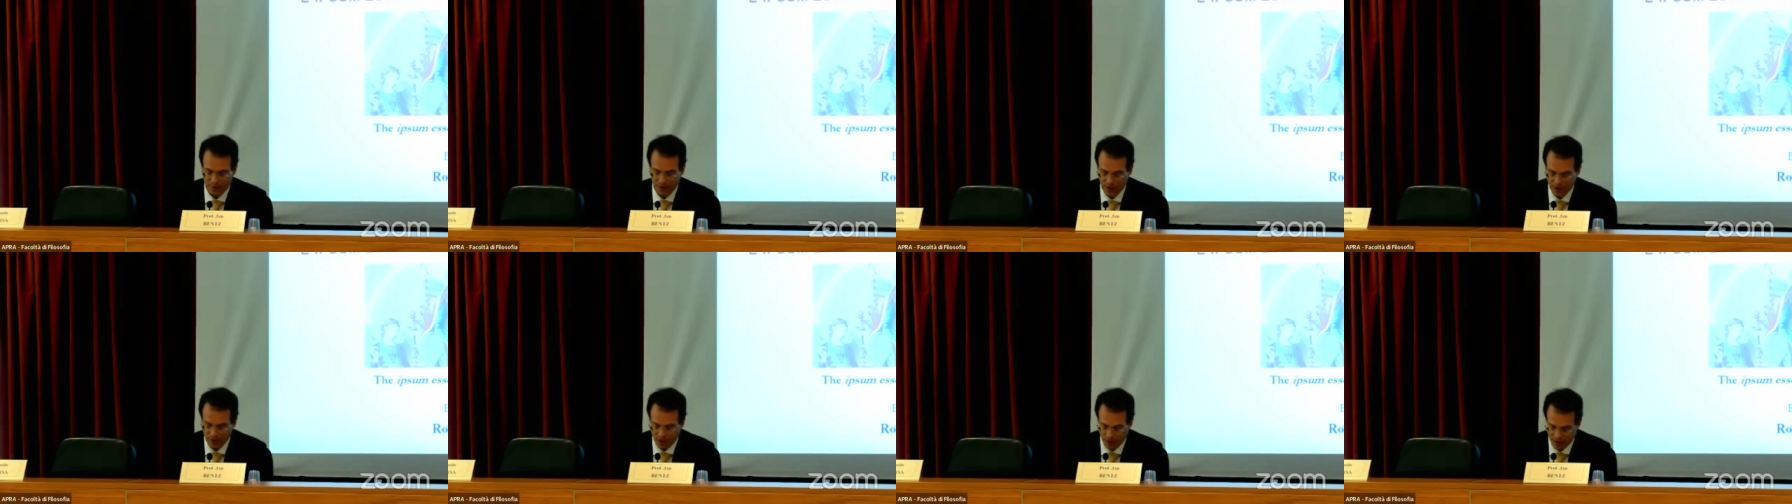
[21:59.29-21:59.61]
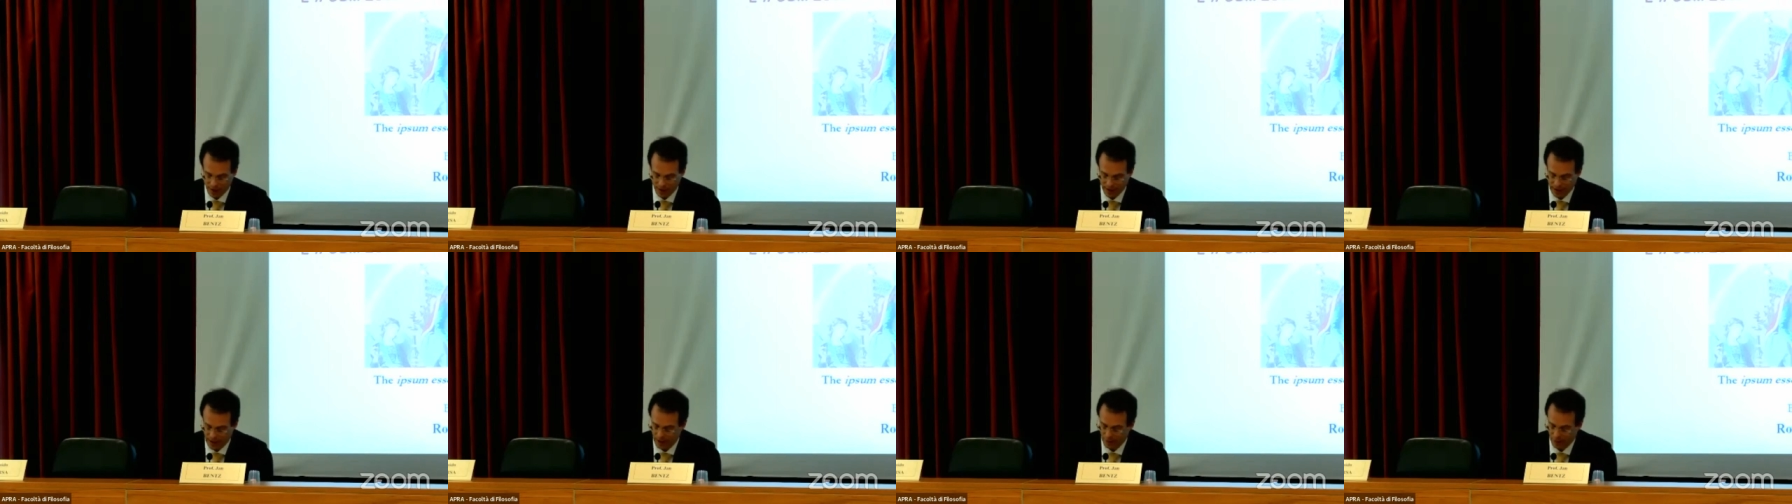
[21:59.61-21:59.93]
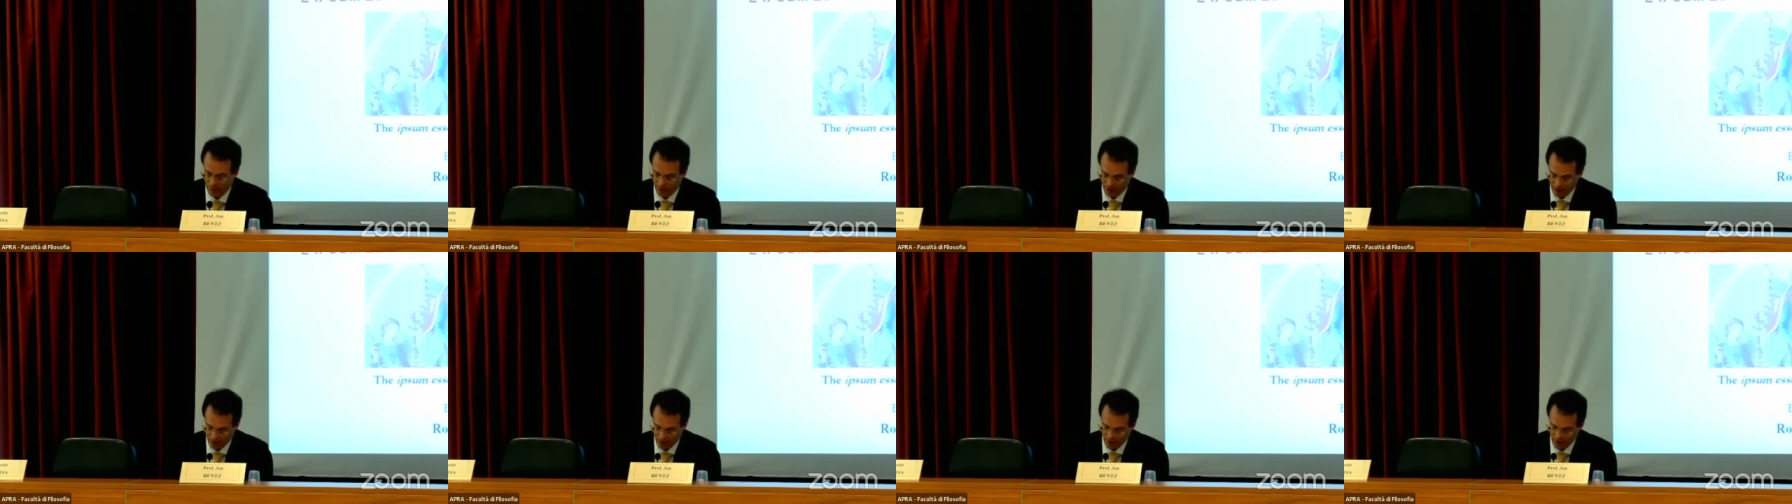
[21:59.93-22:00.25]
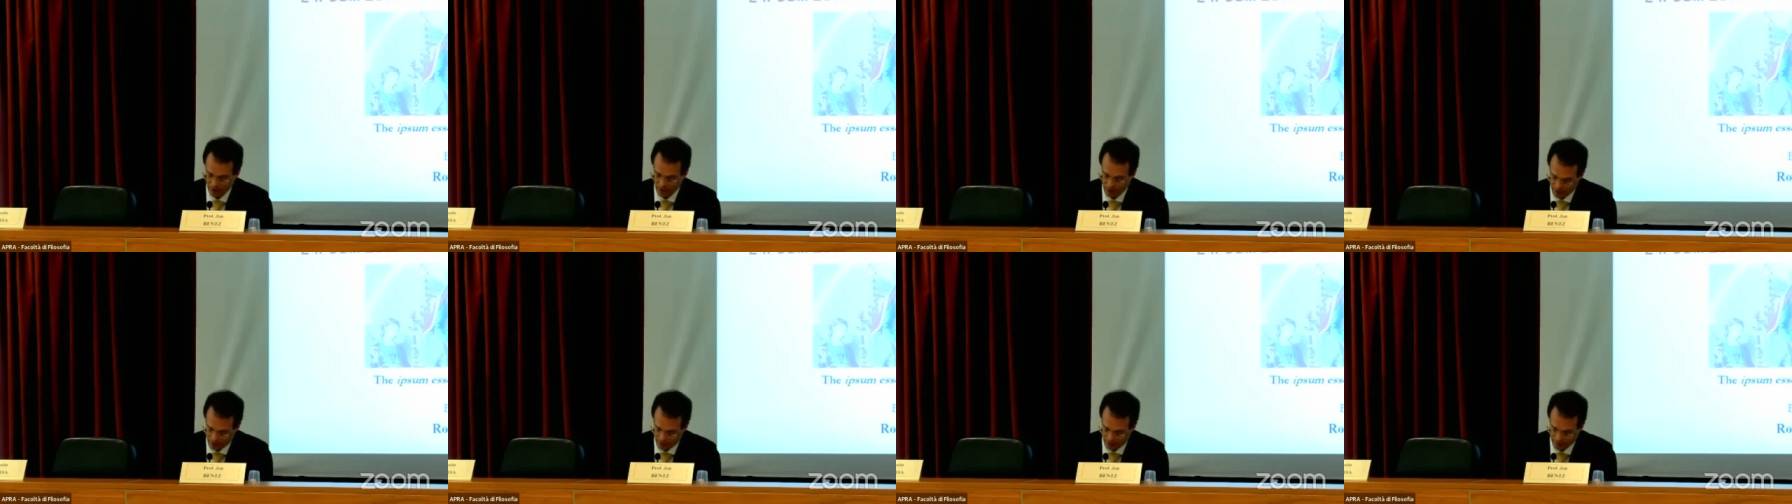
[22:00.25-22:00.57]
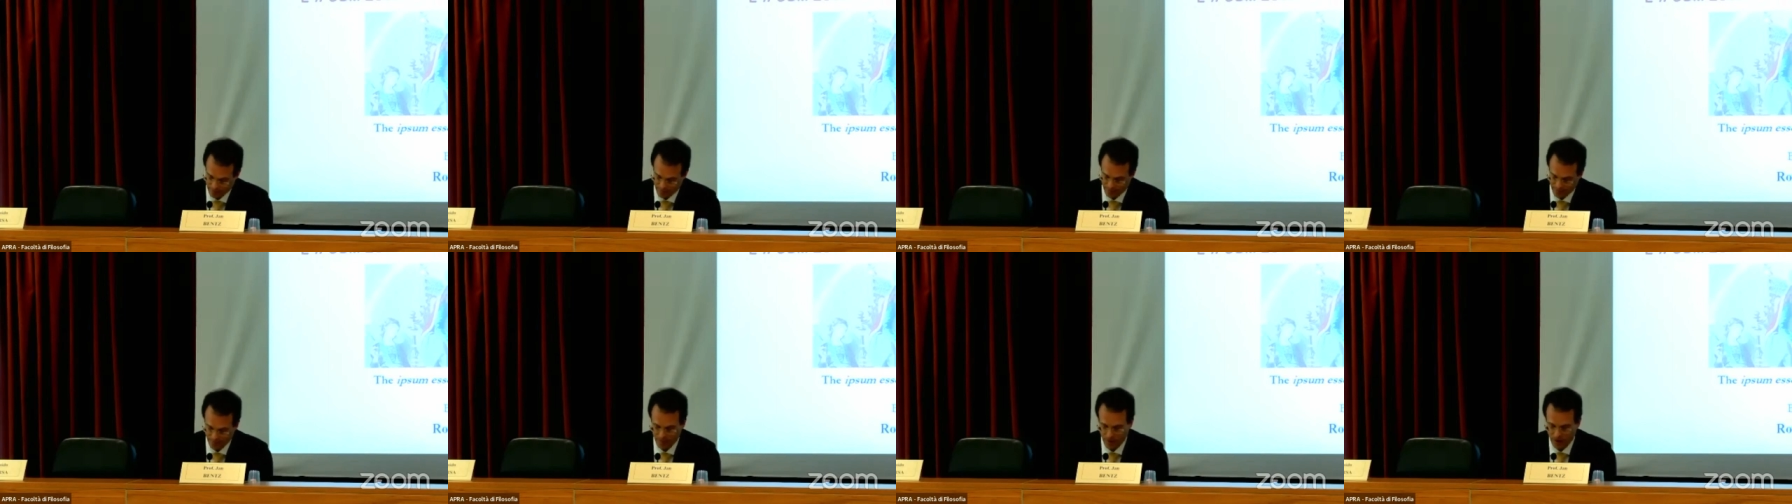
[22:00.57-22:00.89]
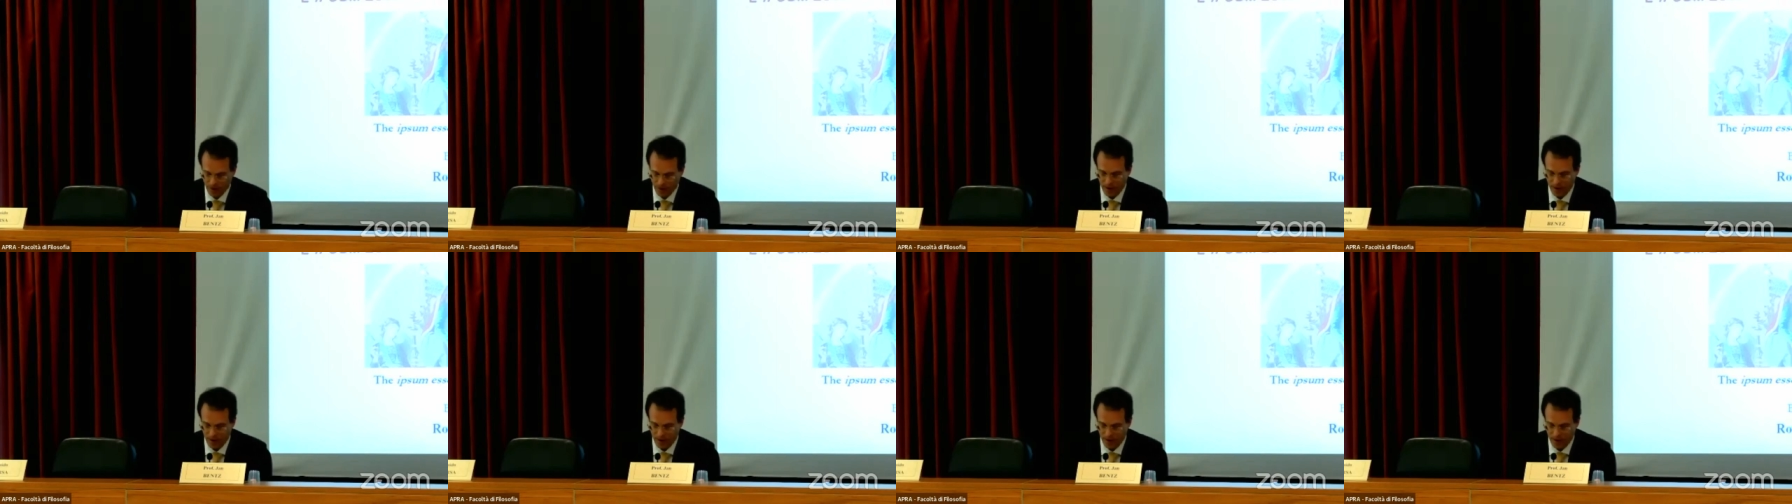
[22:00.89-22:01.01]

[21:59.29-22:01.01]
with God and with him alone.